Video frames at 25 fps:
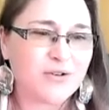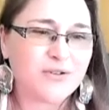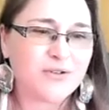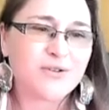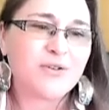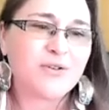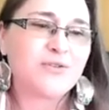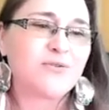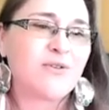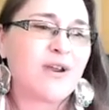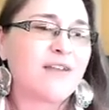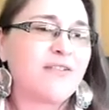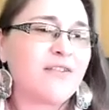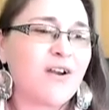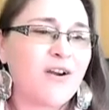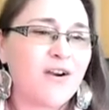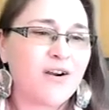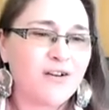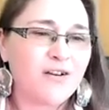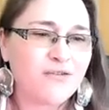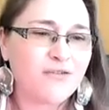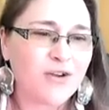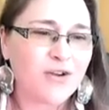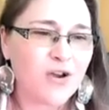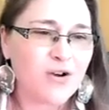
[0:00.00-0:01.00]
So it was right in the heart
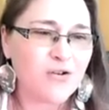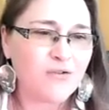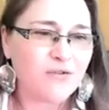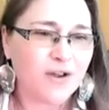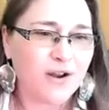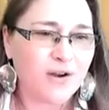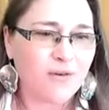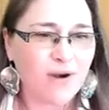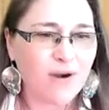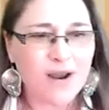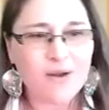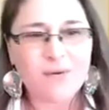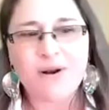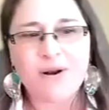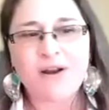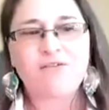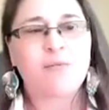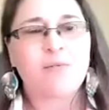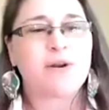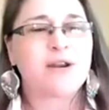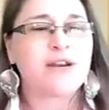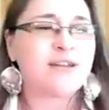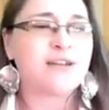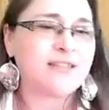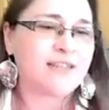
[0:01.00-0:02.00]
of COVID, right? When
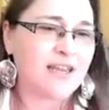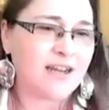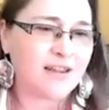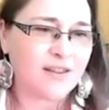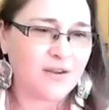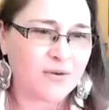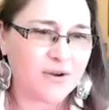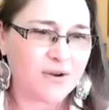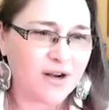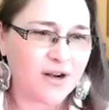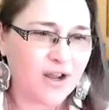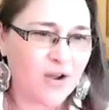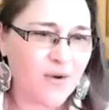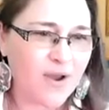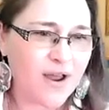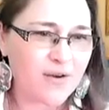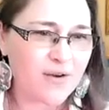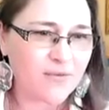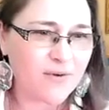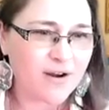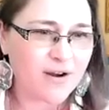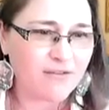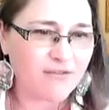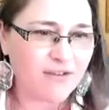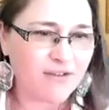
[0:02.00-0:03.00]
everybody decided they were going to go ahead and
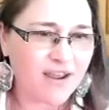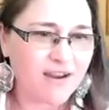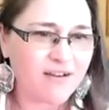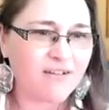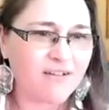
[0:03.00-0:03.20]
renovate,